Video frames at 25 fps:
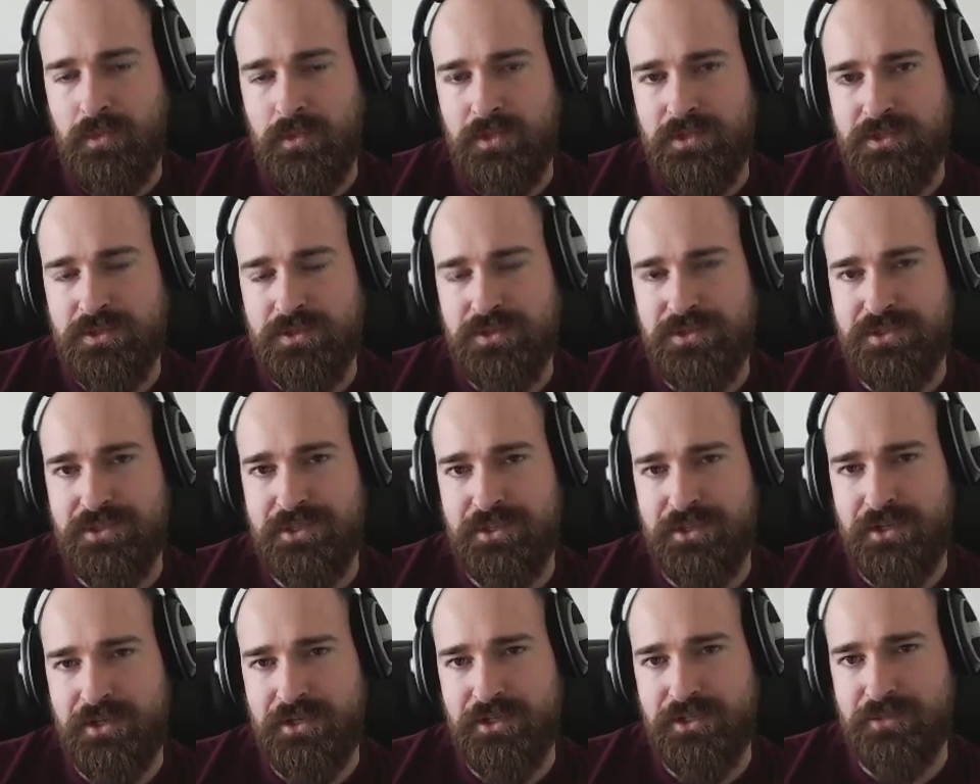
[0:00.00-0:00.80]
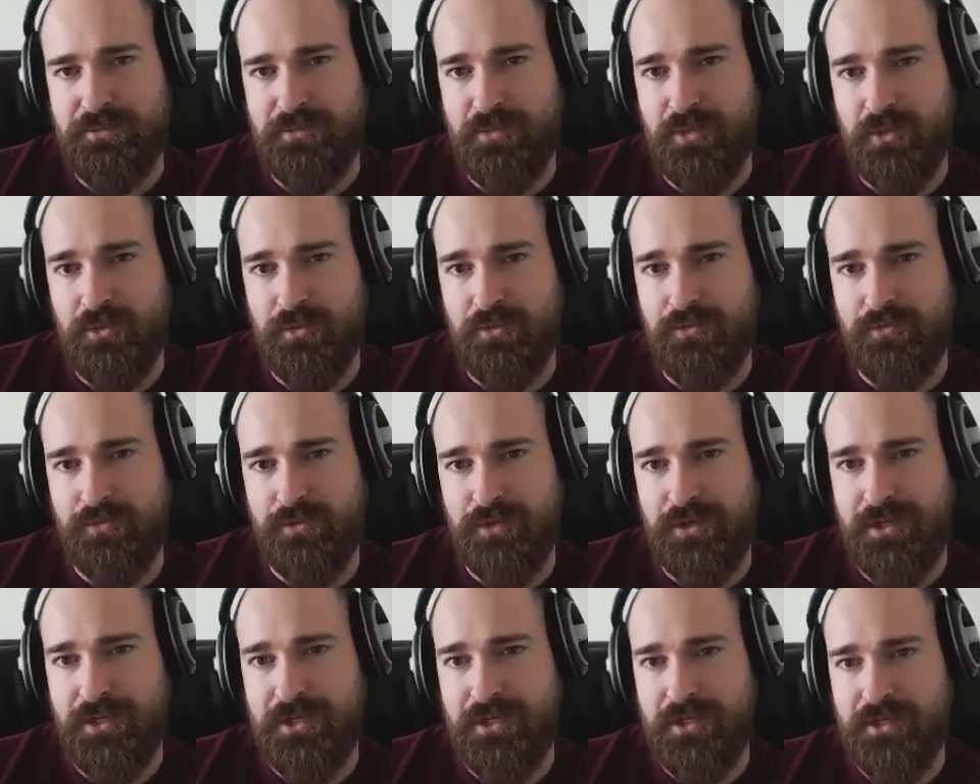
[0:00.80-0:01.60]
So Styria just broke
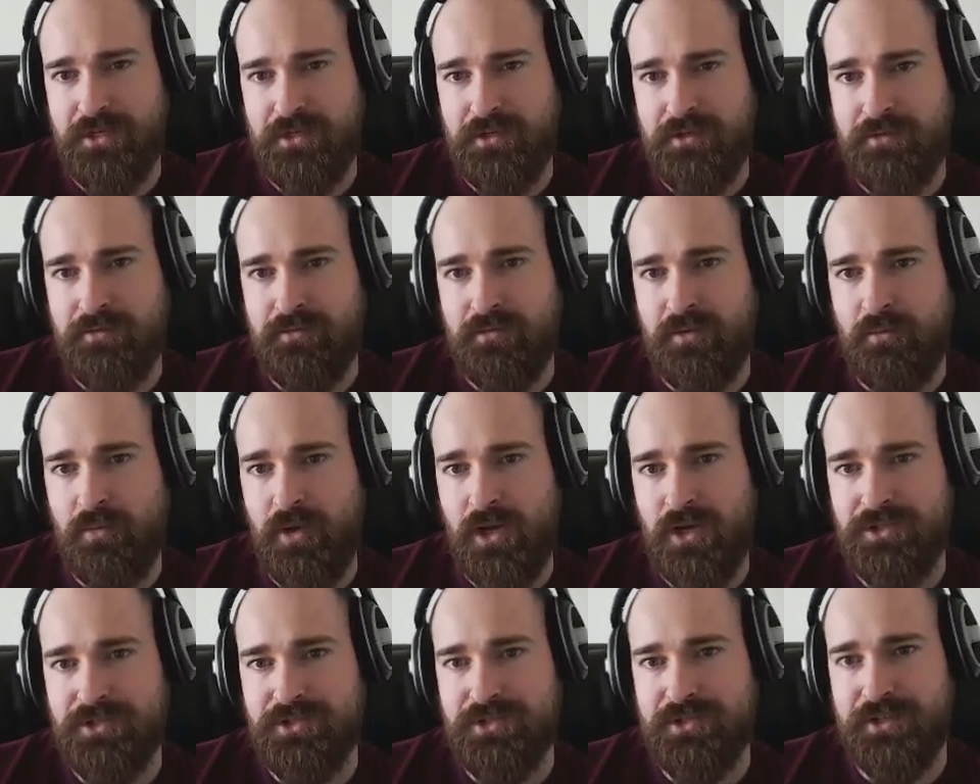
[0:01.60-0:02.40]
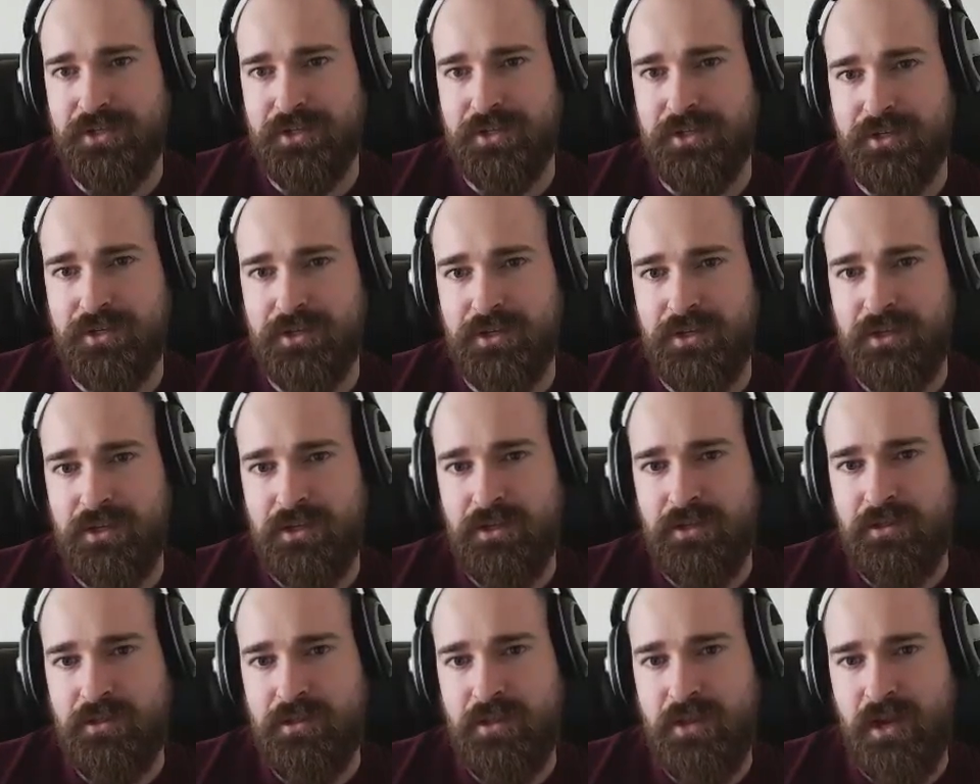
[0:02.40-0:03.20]
free from Austria.
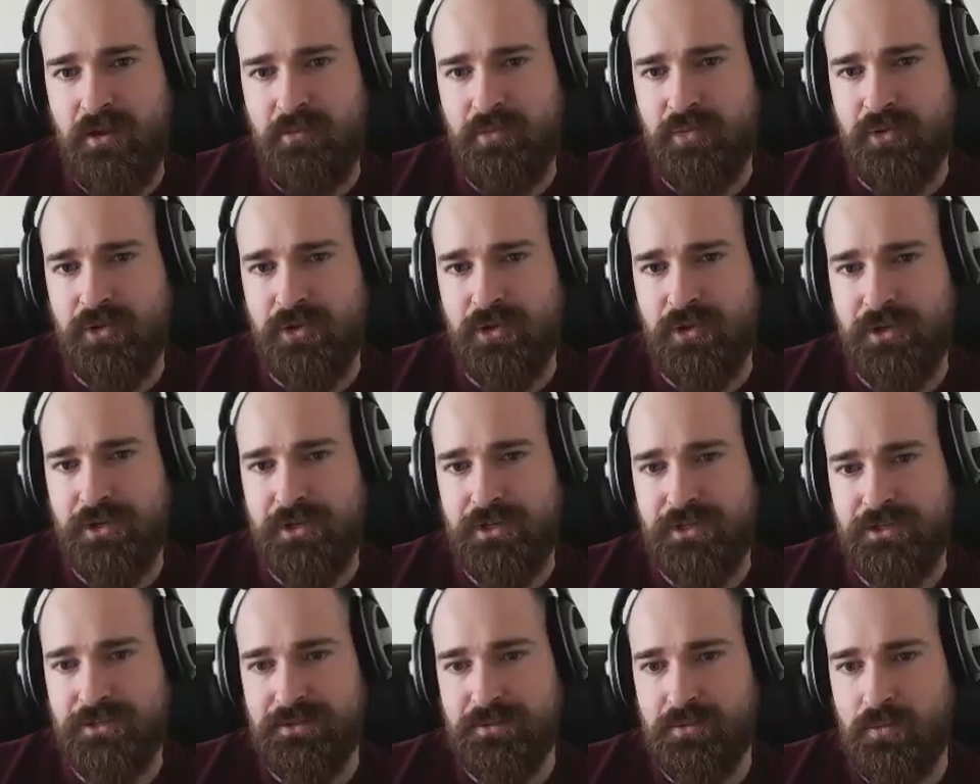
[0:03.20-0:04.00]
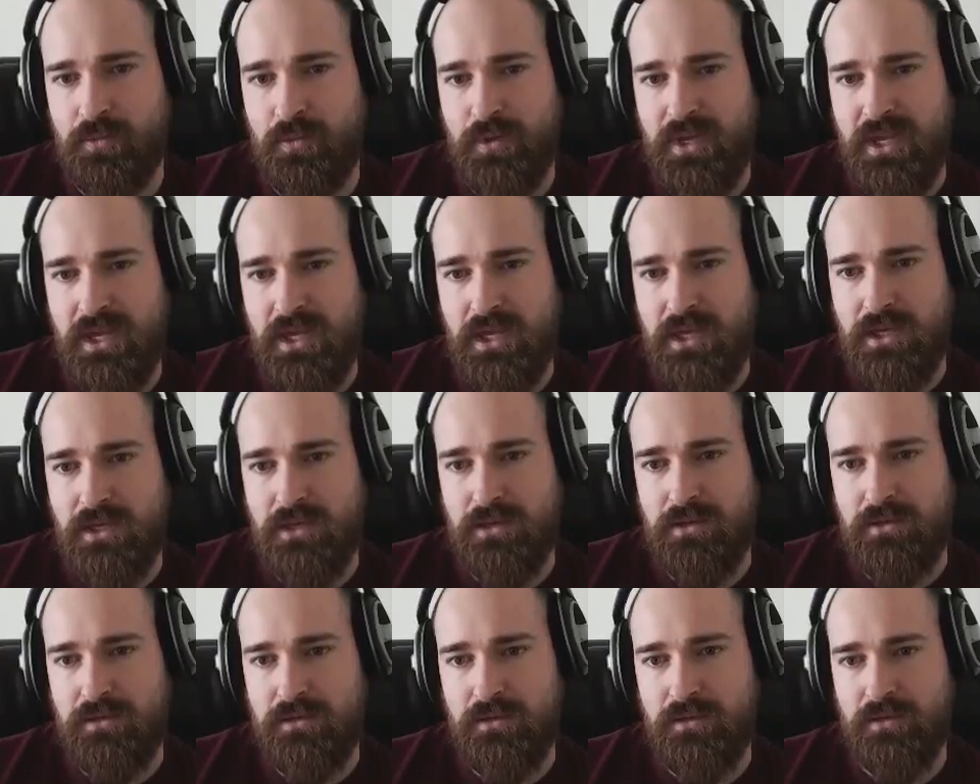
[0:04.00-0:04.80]
The emperor is
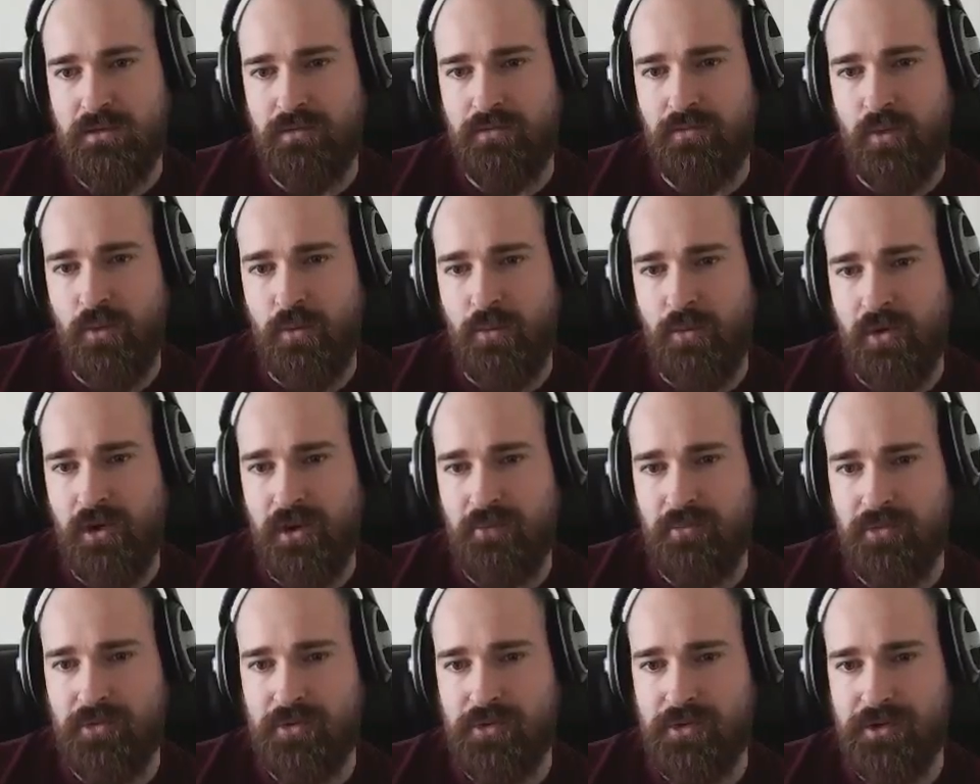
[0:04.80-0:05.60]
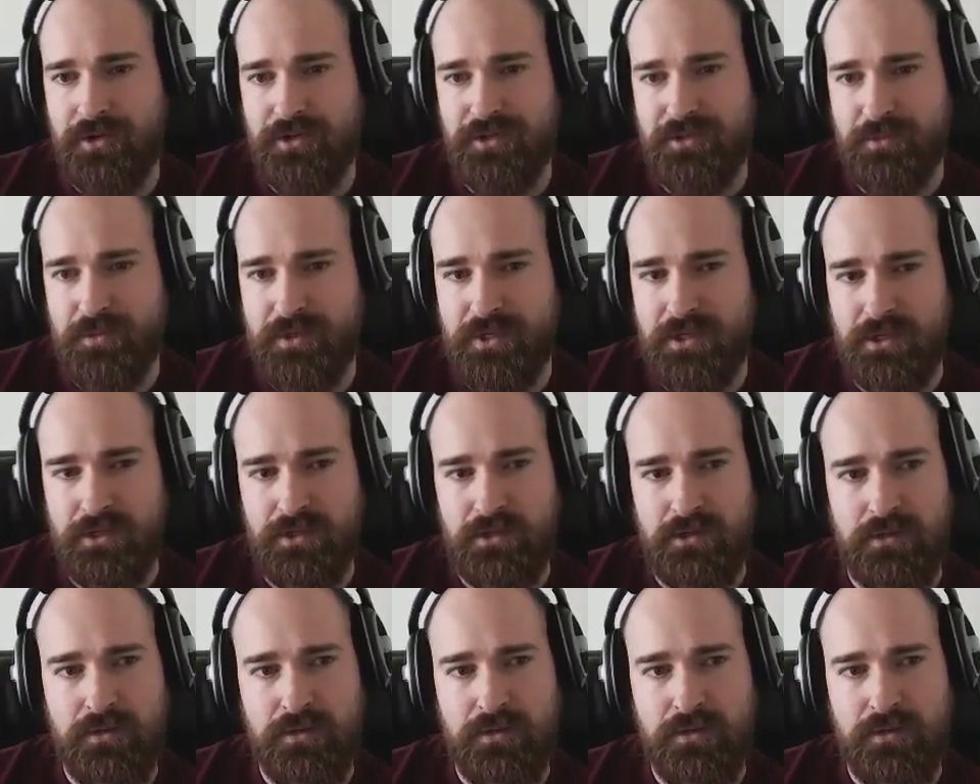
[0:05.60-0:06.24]
weak. The former emperor is weak.